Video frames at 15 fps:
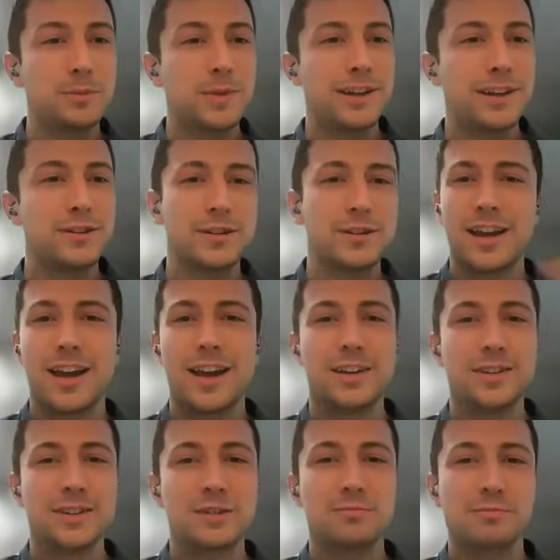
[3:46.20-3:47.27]
you mind
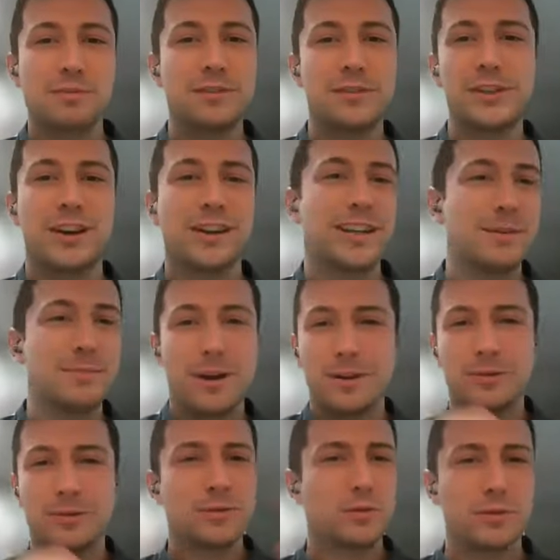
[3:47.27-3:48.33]
just briefly talking
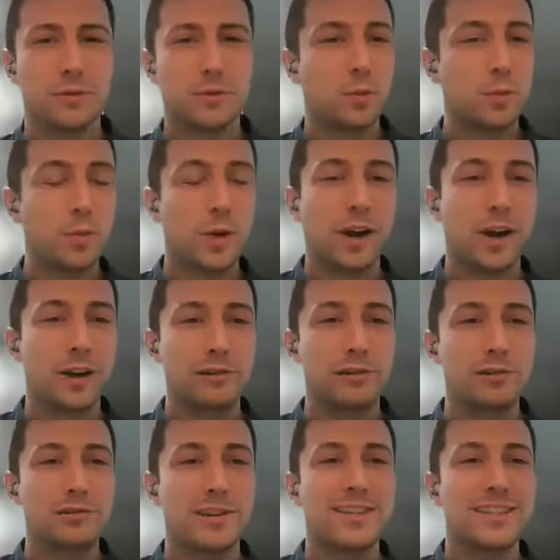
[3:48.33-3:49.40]
about sort of what got your
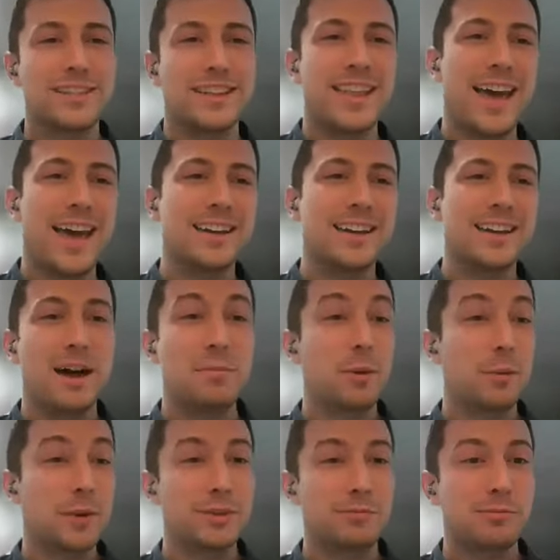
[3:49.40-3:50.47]
interest in that, and
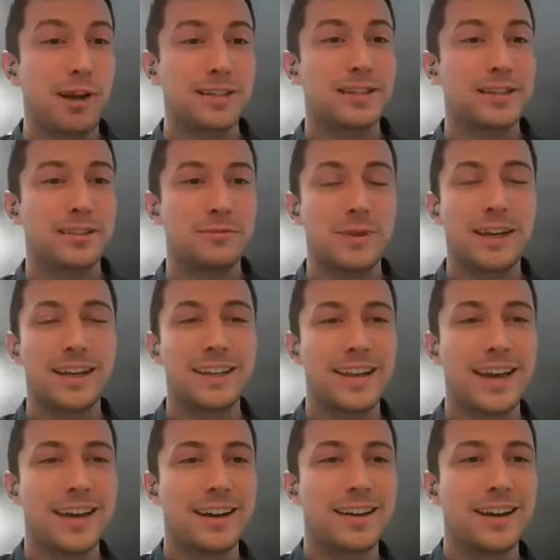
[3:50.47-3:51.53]
what the process of making
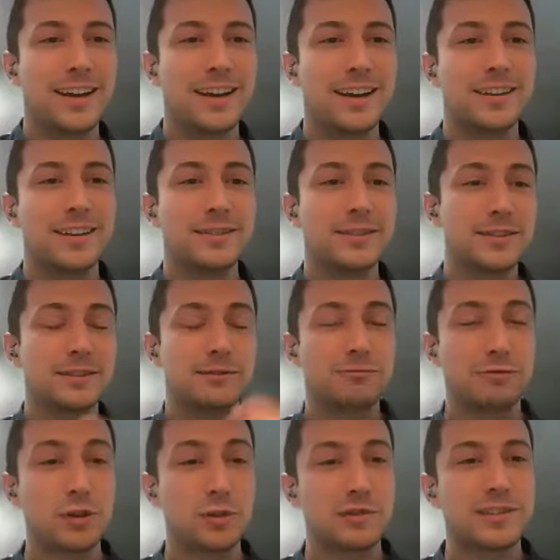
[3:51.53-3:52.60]
that
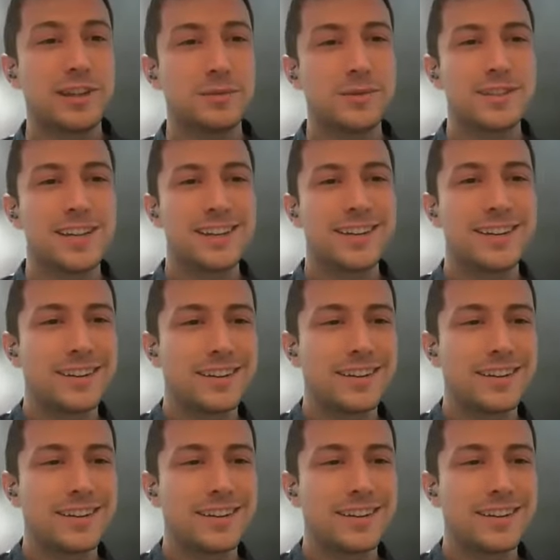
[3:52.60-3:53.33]
resource set was like?